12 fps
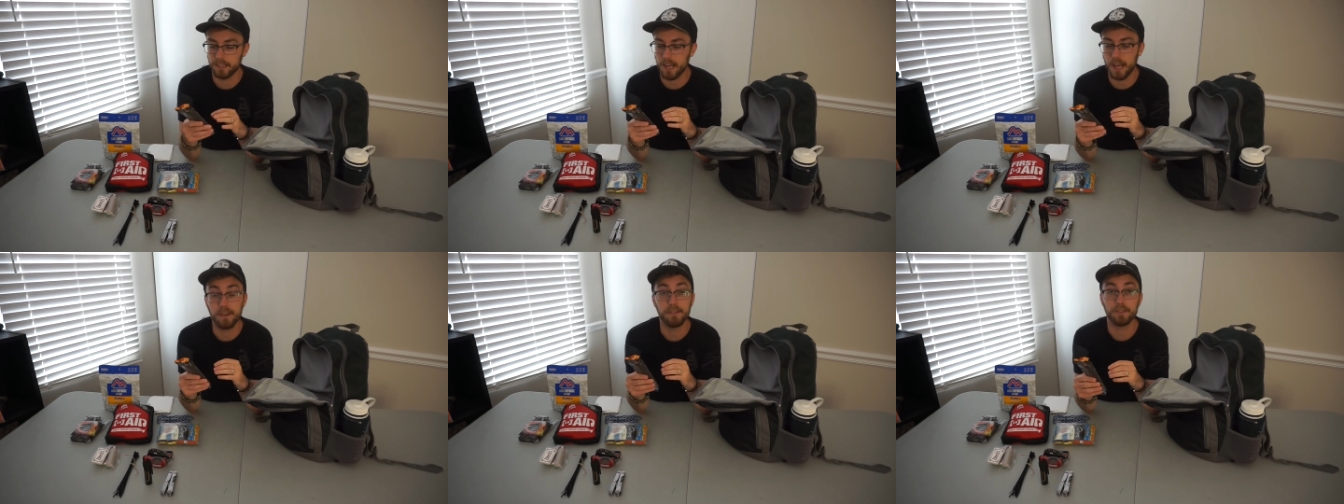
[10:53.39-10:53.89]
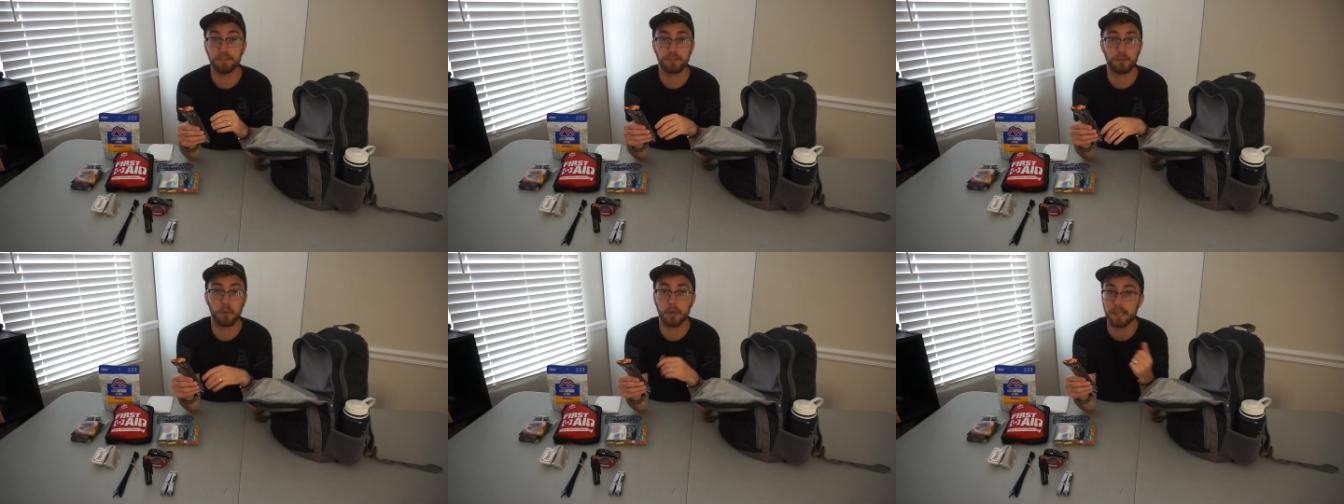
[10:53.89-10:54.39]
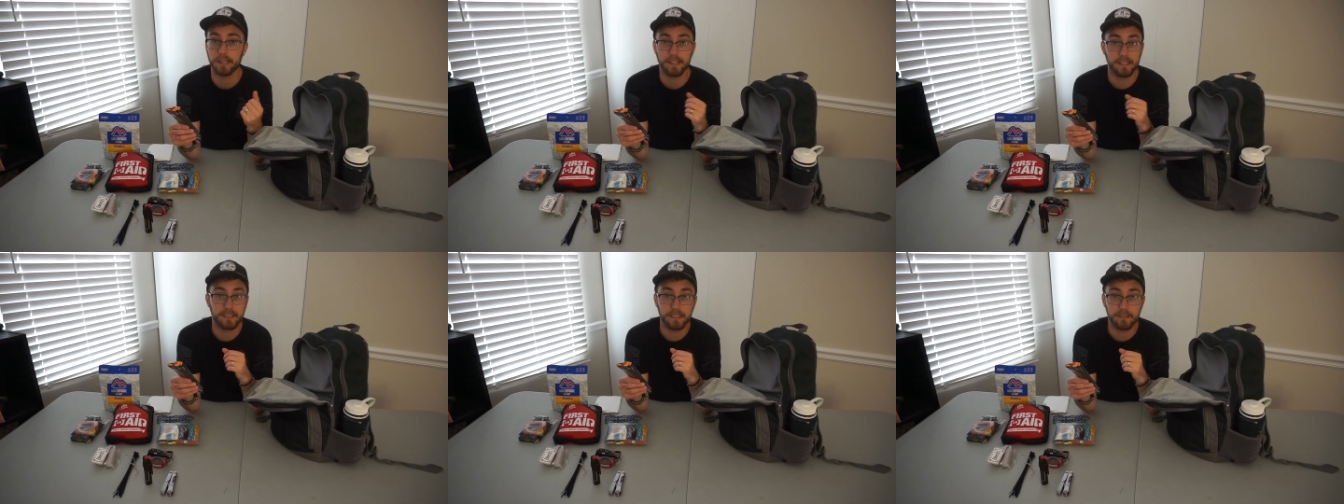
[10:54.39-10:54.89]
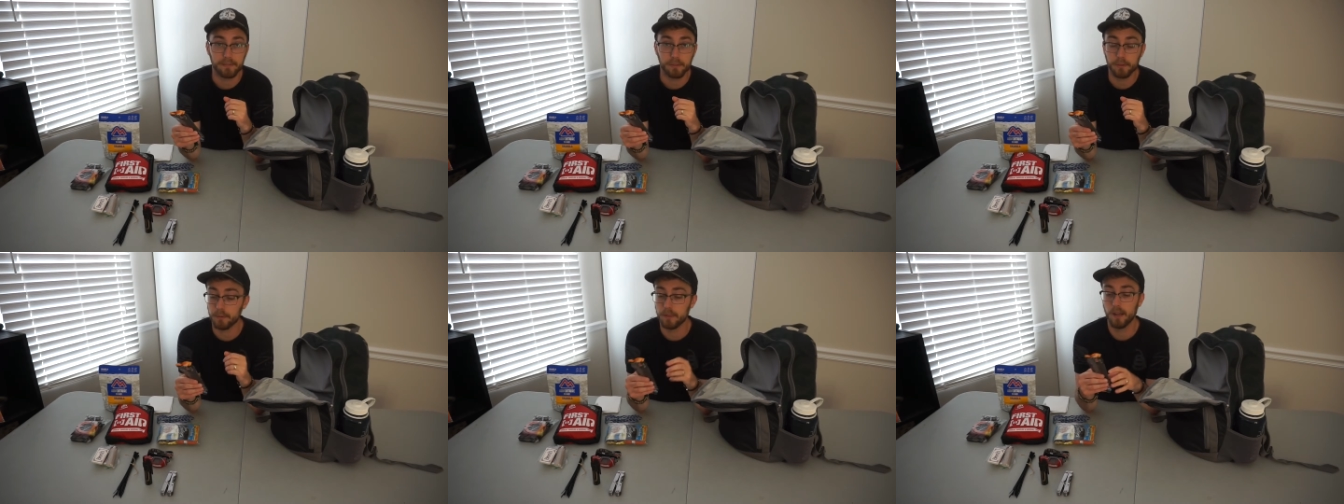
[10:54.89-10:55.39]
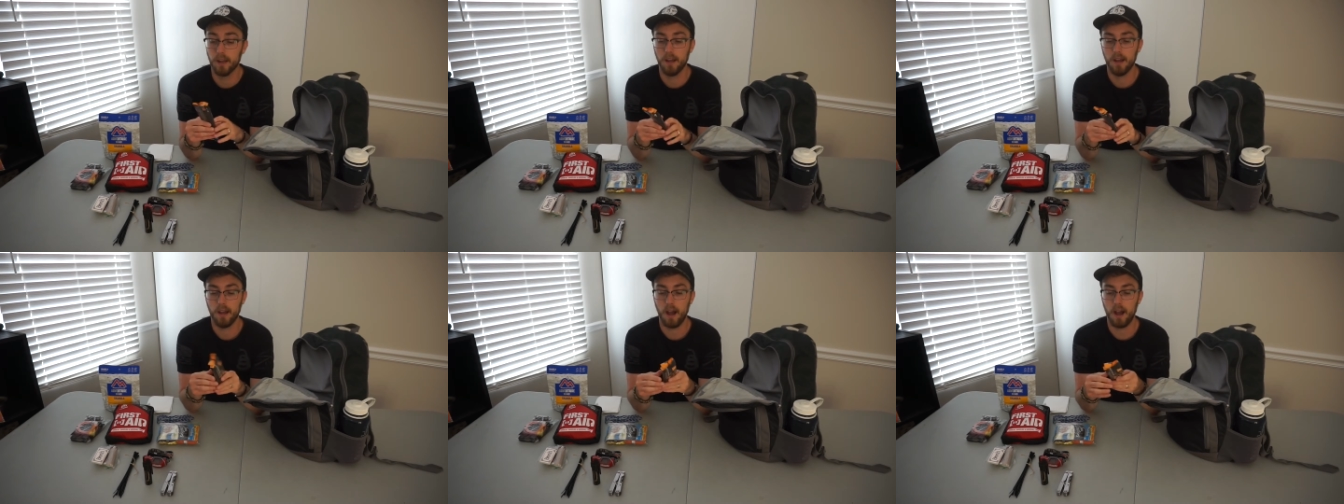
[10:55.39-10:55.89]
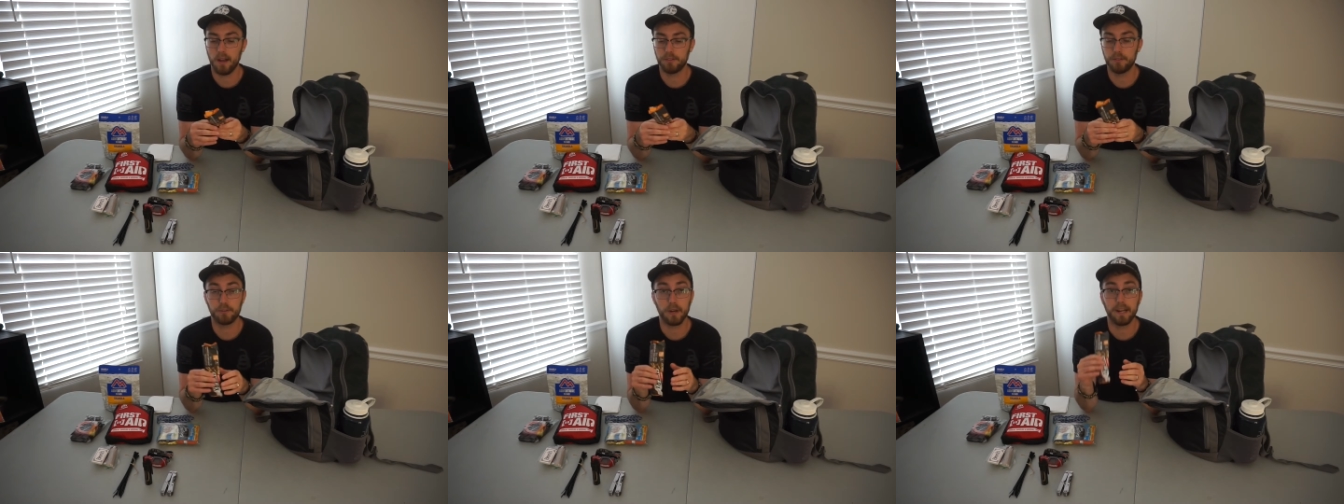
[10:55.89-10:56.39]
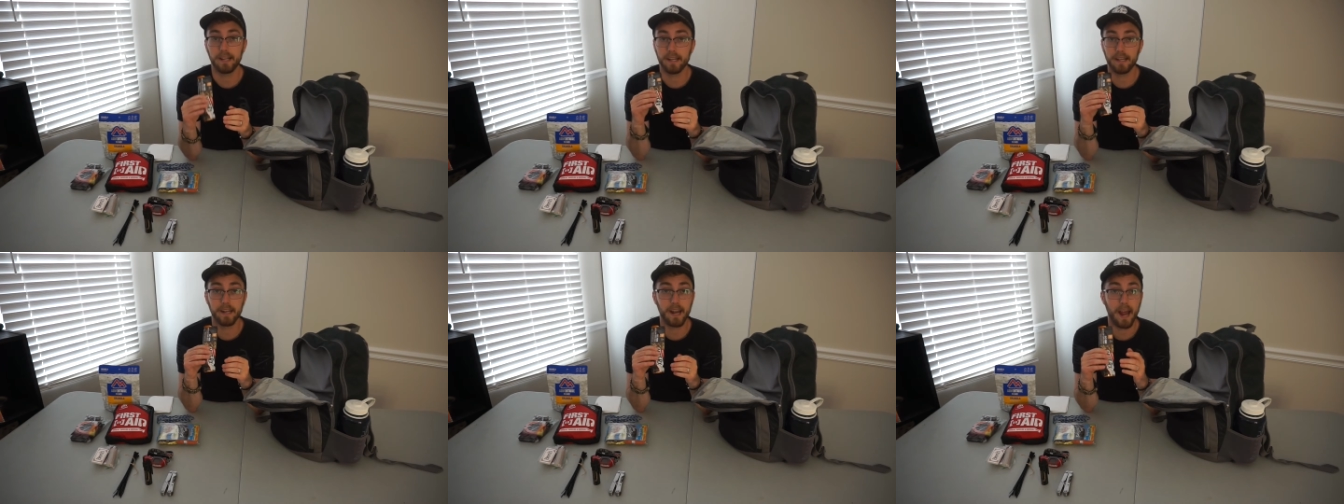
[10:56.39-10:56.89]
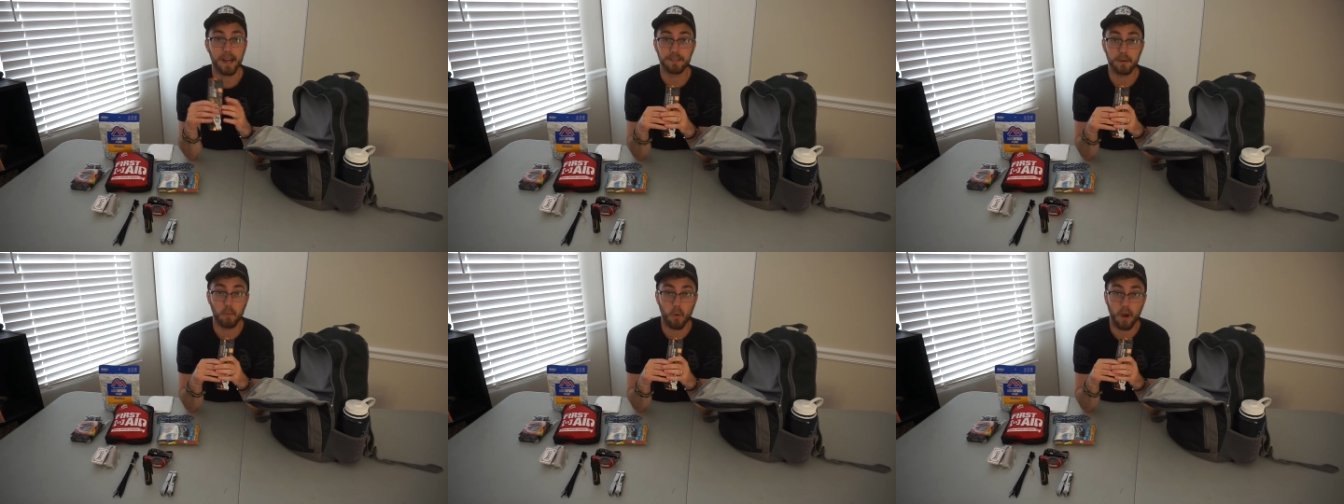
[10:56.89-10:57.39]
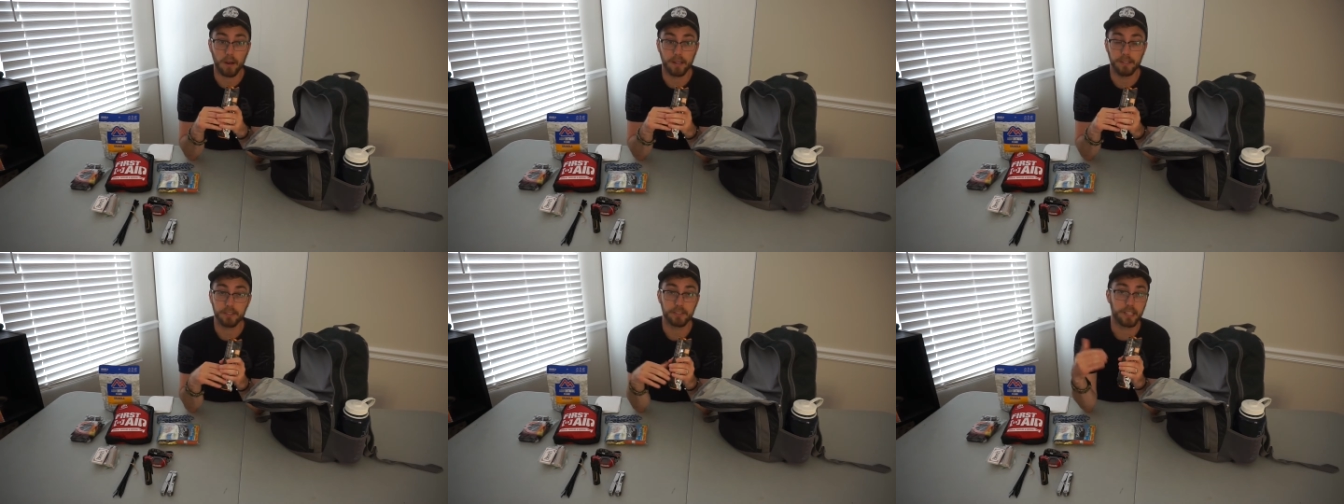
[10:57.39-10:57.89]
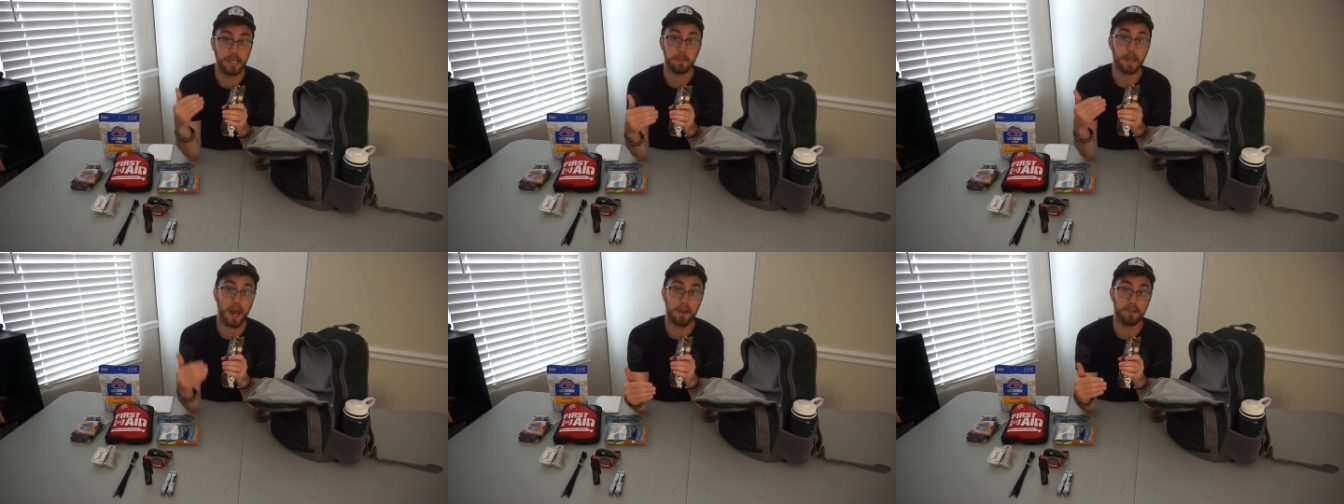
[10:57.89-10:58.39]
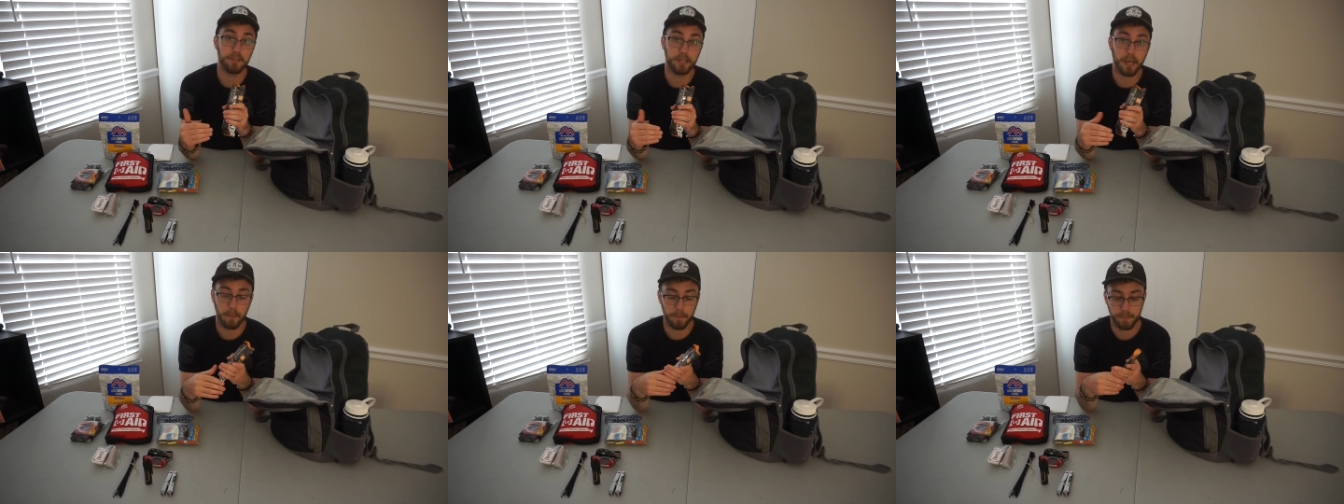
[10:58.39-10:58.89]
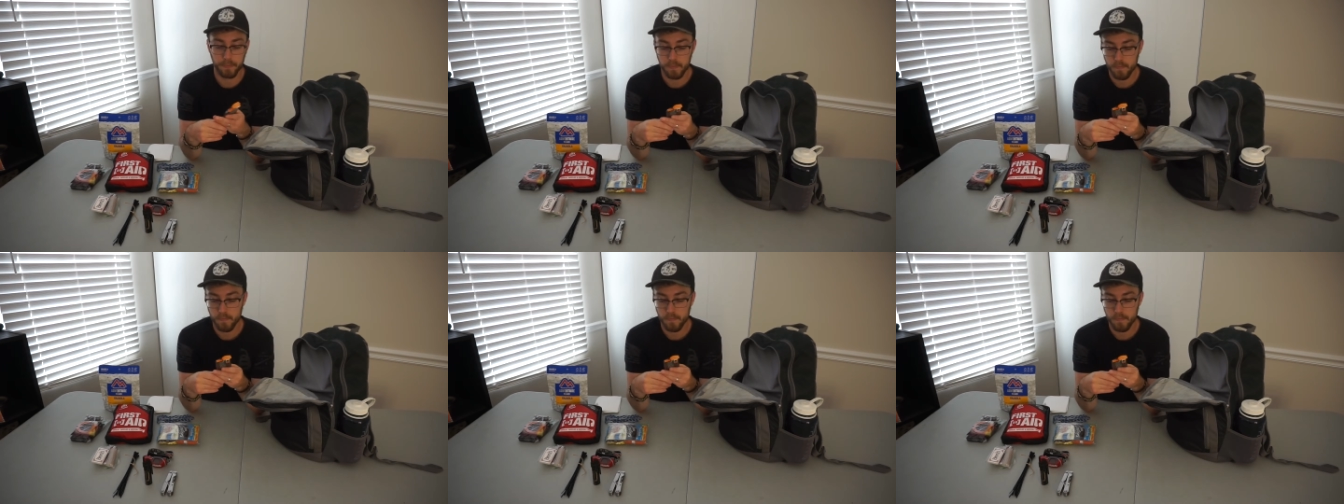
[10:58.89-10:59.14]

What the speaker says: Again, just quick and easy food to try to get in as I'm walking, just to keep the energy up.